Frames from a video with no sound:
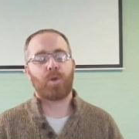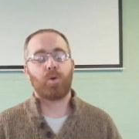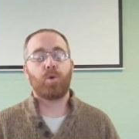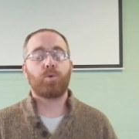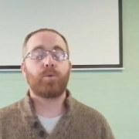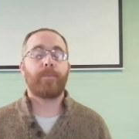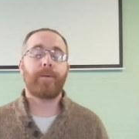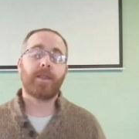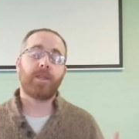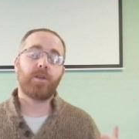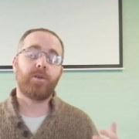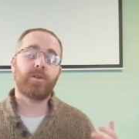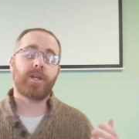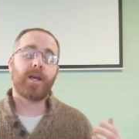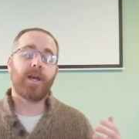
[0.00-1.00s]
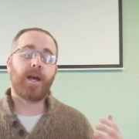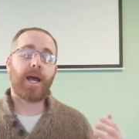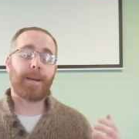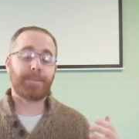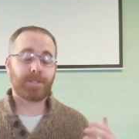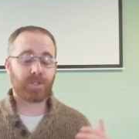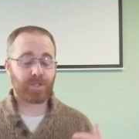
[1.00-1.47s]
Lord, we pray that you'd
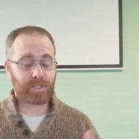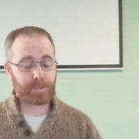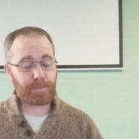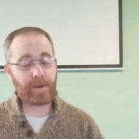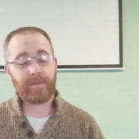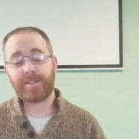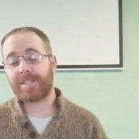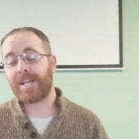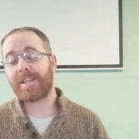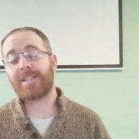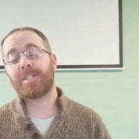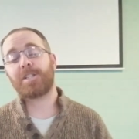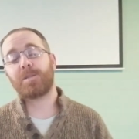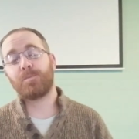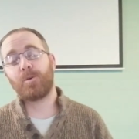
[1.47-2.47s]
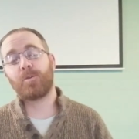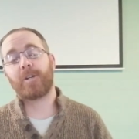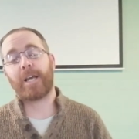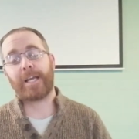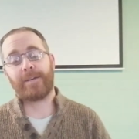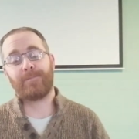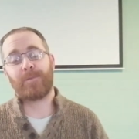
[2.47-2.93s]
help us to experience that this
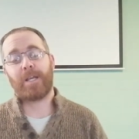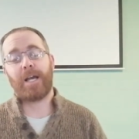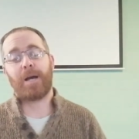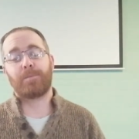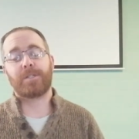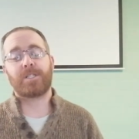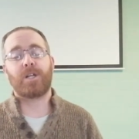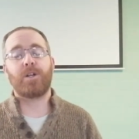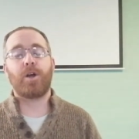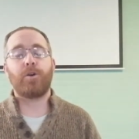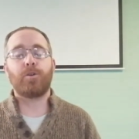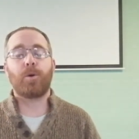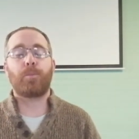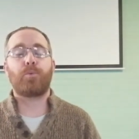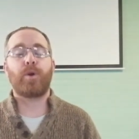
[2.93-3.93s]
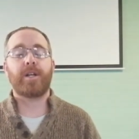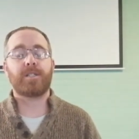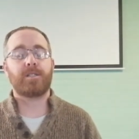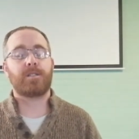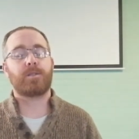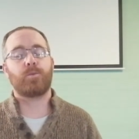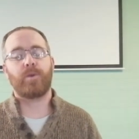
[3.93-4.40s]
morning. Help us to know your
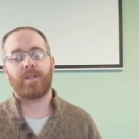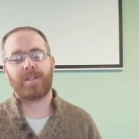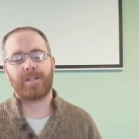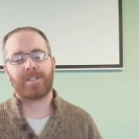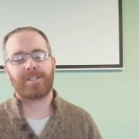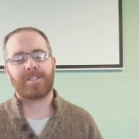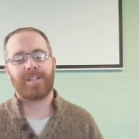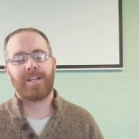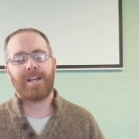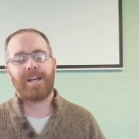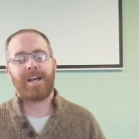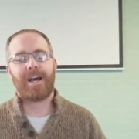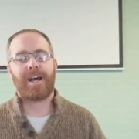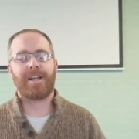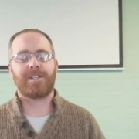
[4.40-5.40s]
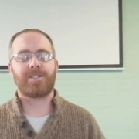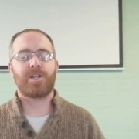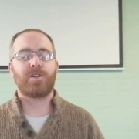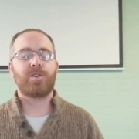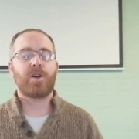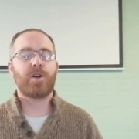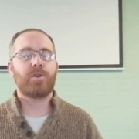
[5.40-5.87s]
presence with us and to
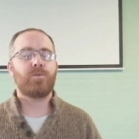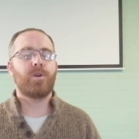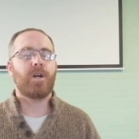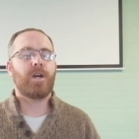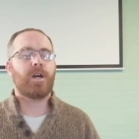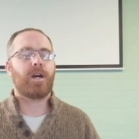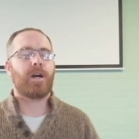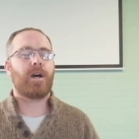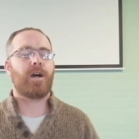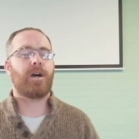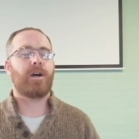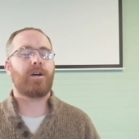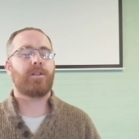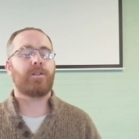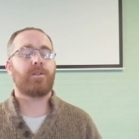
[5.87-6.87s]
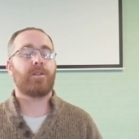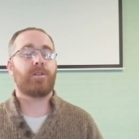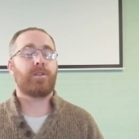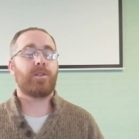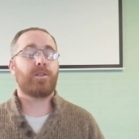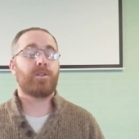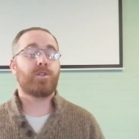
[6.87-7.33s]
know uh,
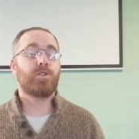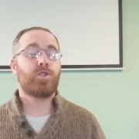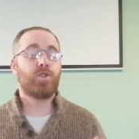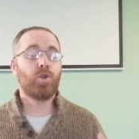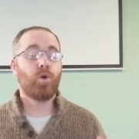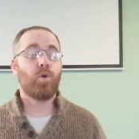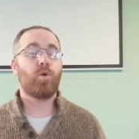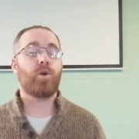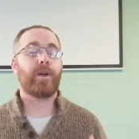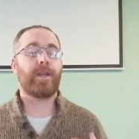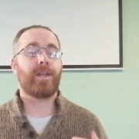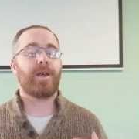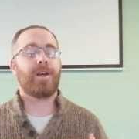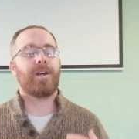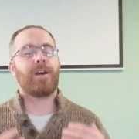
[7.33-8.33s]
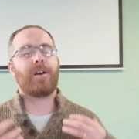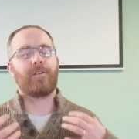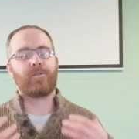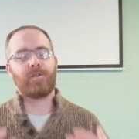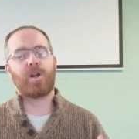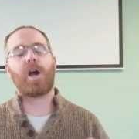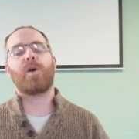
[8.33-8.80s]
the, the, joy
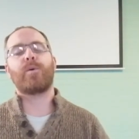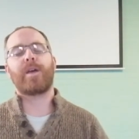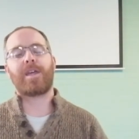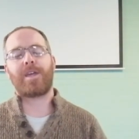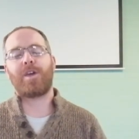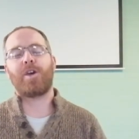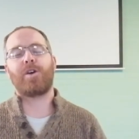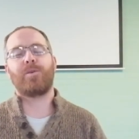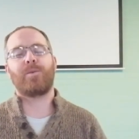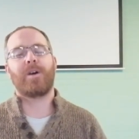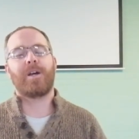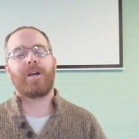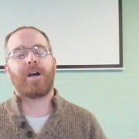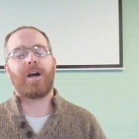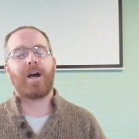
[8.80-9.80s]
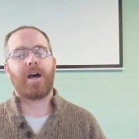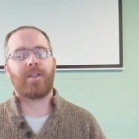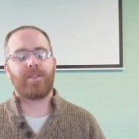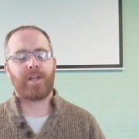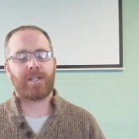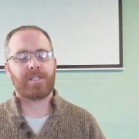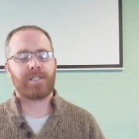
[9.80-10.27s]
of knowing you uh,
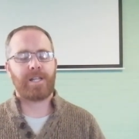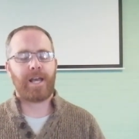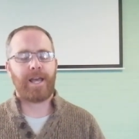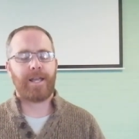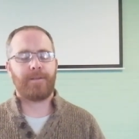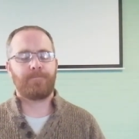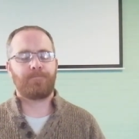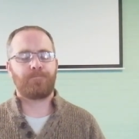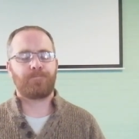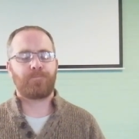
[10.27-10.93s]
this day.